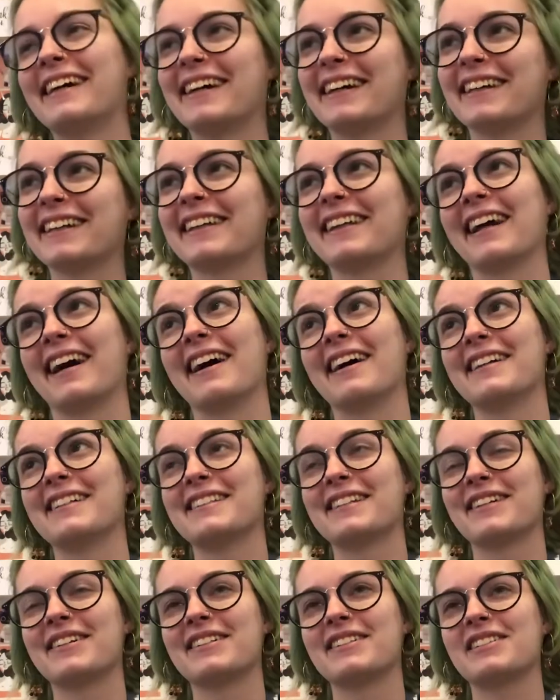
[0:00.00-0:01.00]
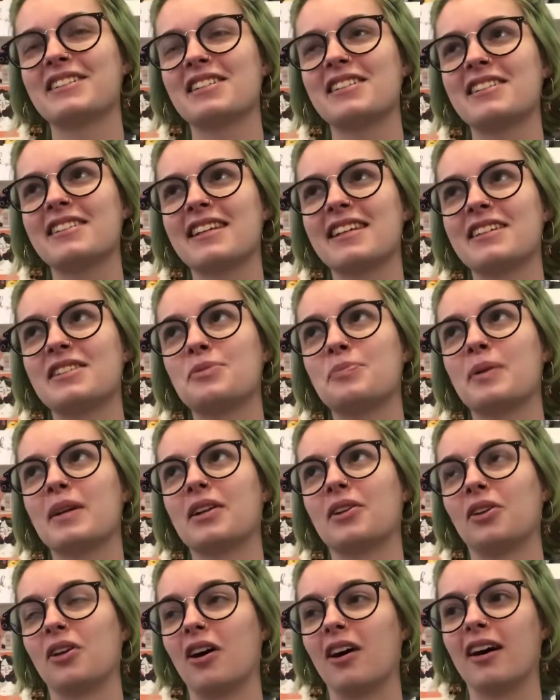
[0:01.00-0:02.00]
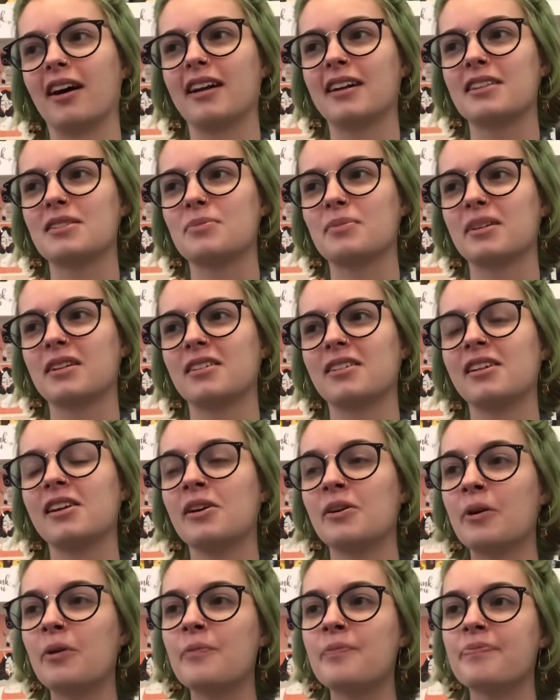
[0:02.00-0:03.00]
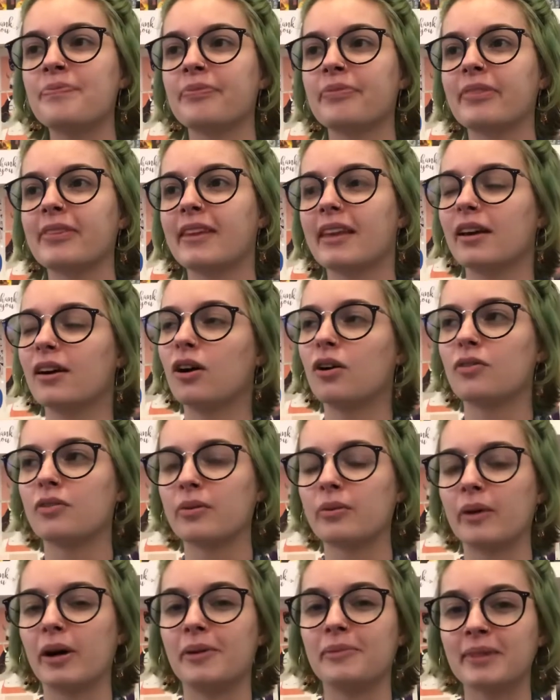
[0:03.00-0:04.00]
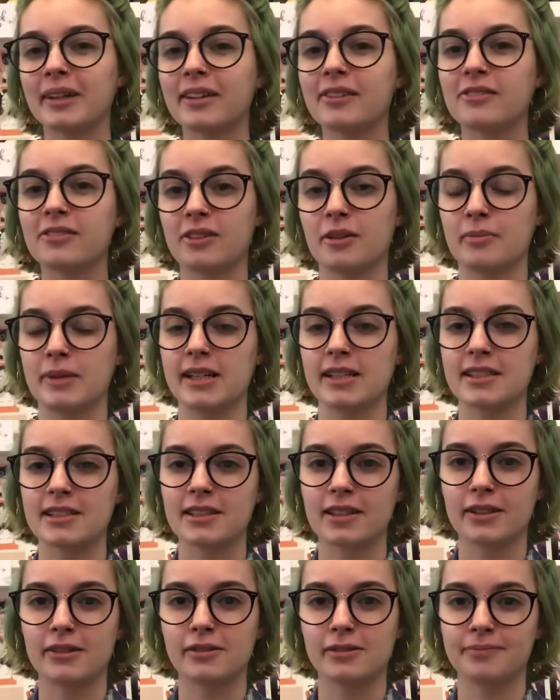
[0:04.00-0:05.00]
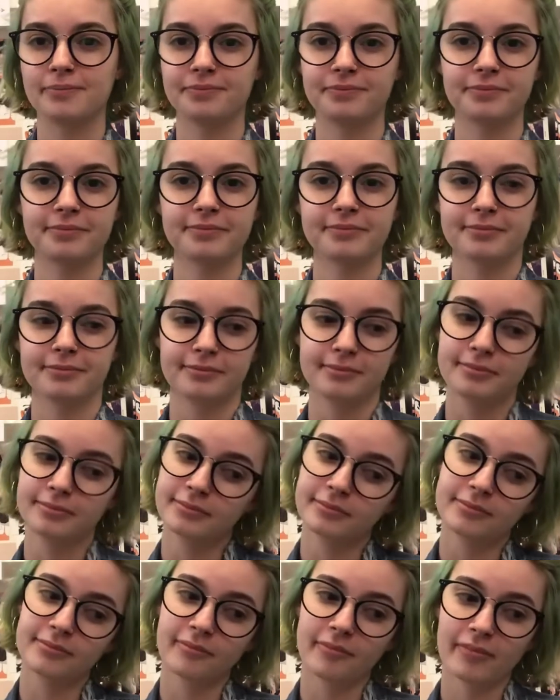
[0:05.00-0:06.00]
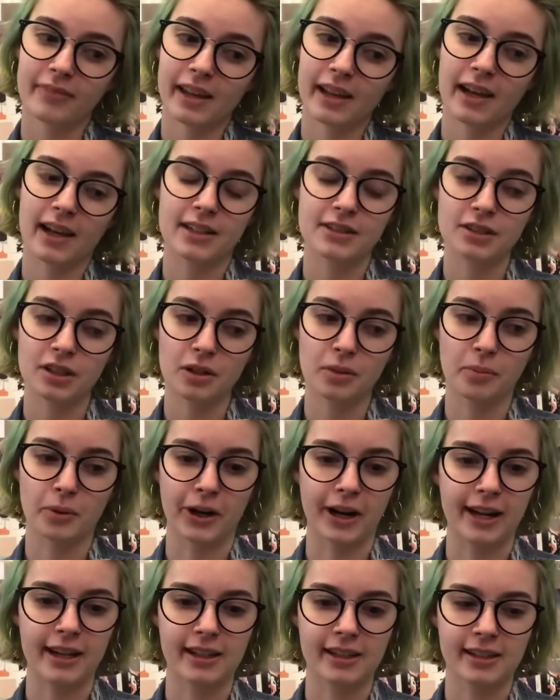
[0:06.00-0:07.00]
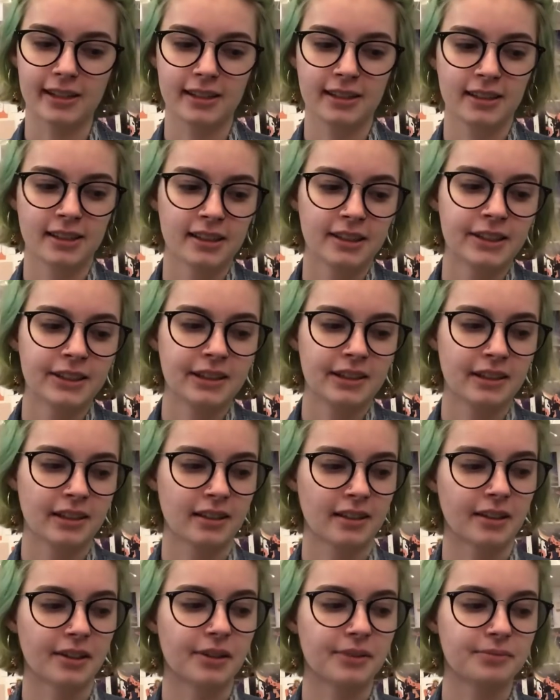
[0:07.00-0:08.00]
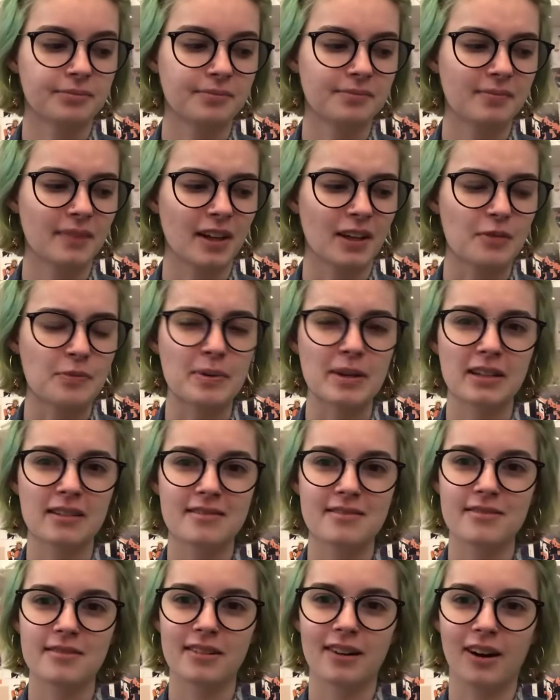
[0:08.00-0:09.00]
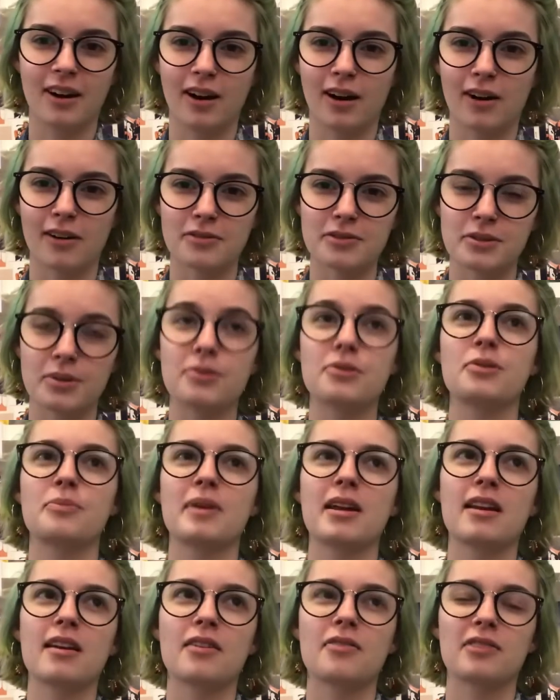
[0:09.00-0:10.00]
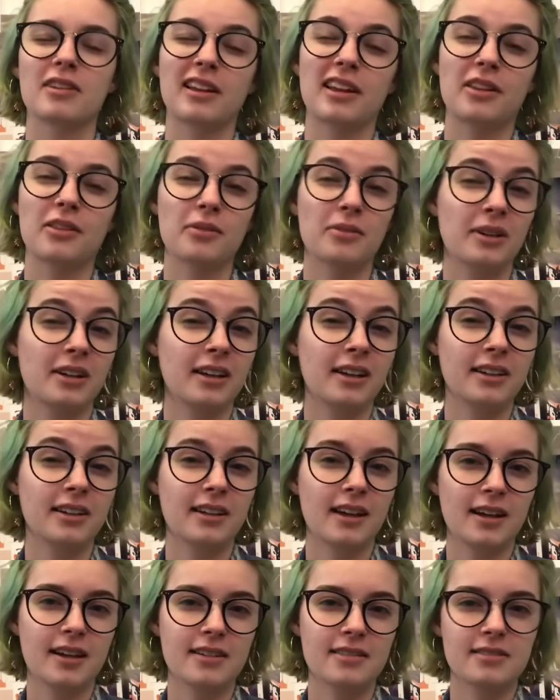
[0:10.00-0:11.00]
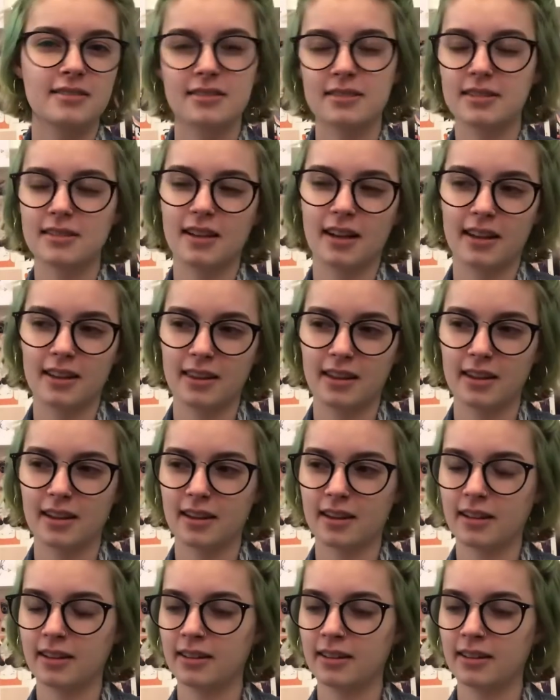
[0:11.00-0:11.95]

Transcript: Yeah, so it's been a lot and it's been overwhelming for me, so I took a break. I've been off social media for like 3 days, I think.